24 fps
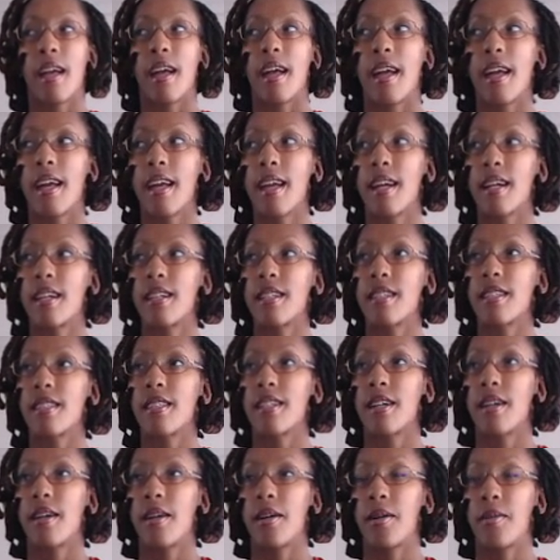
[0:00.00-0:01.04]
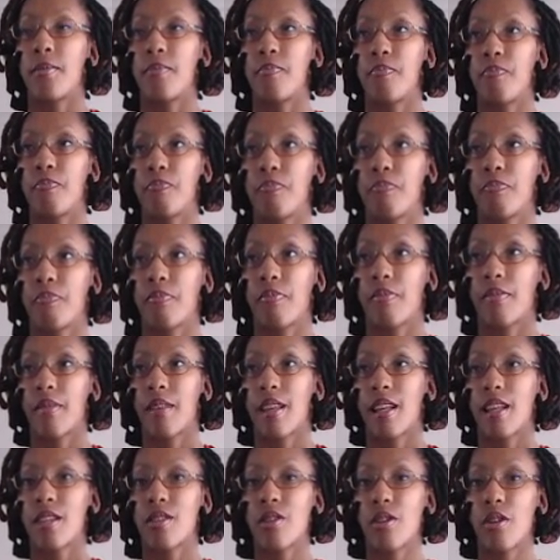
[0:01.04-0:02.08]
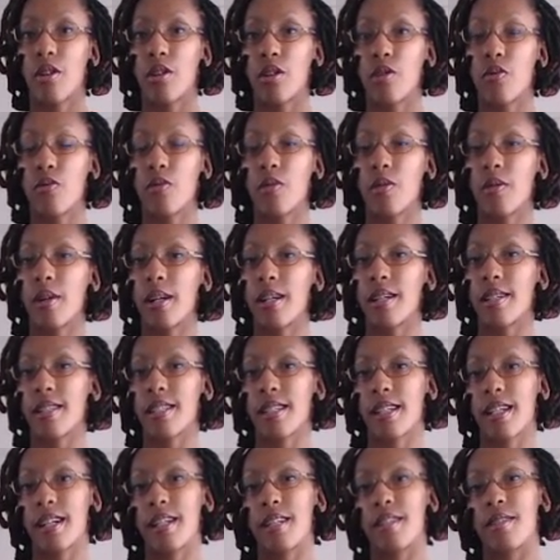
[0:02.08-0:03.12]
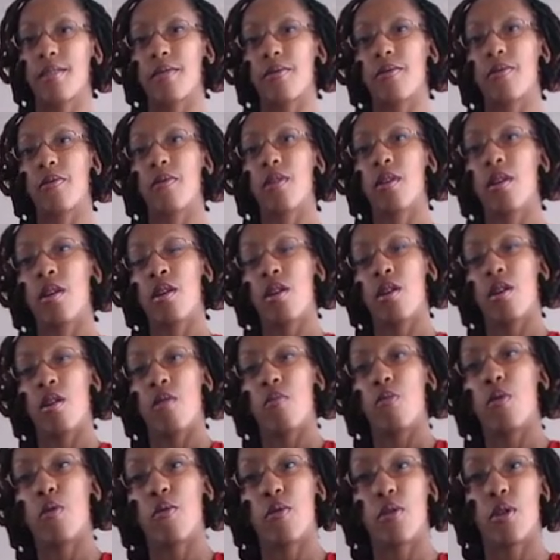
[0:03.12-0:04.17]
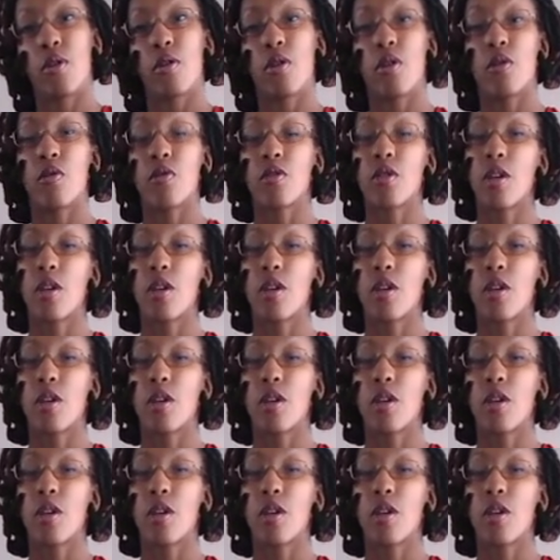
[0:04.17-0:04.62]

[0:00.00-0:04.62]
And so that you know how to kind of move on your own. So